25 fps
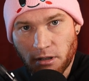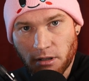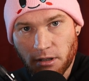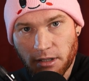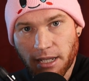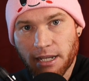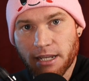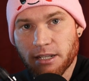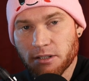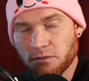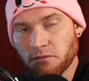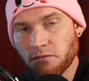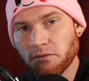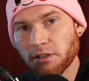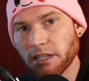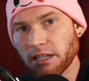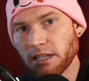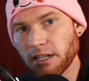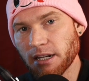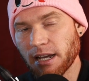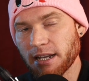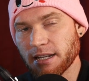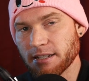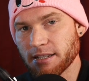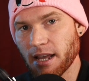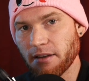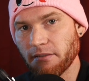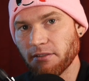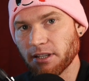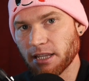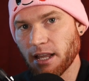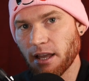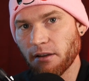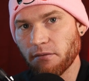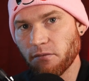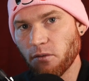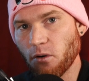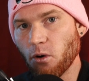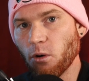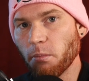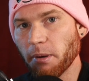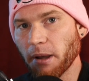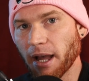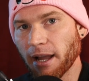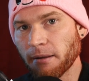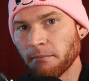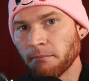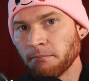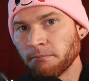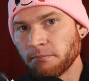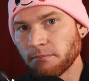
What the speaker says: Like, it's really nice having that fallback.